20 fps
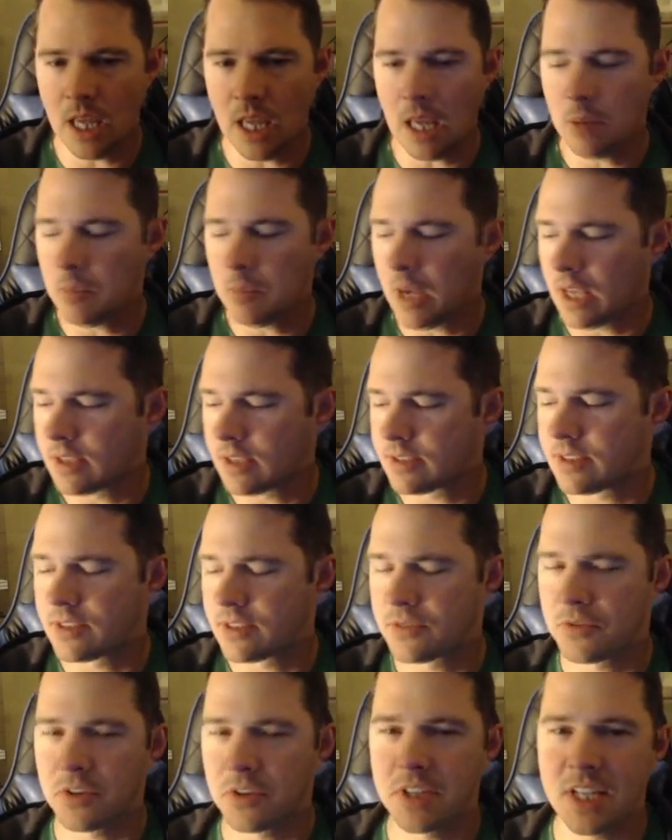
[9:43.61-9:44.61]
aim
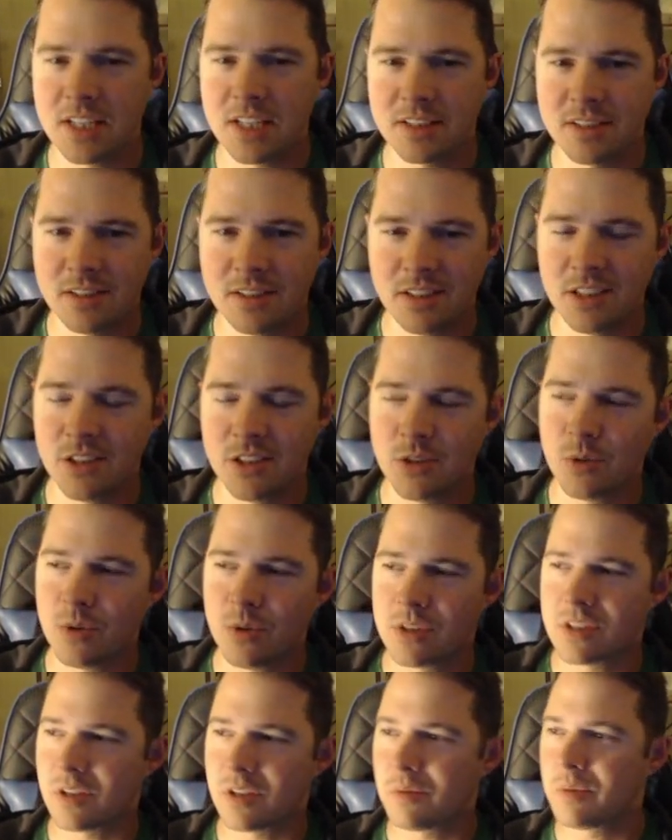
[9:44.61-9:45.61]
assist for Destiny 2
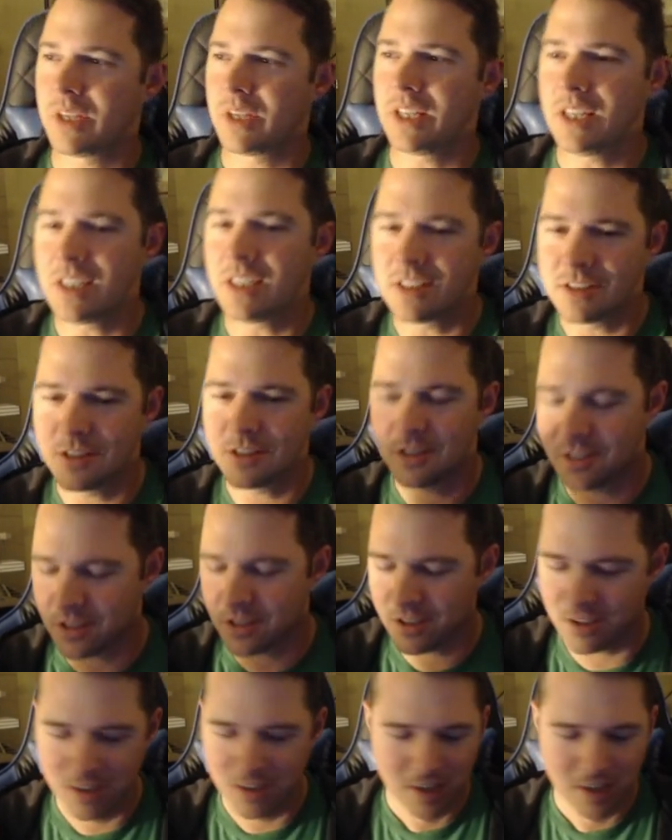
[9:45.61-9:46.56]
it's a little bit easier.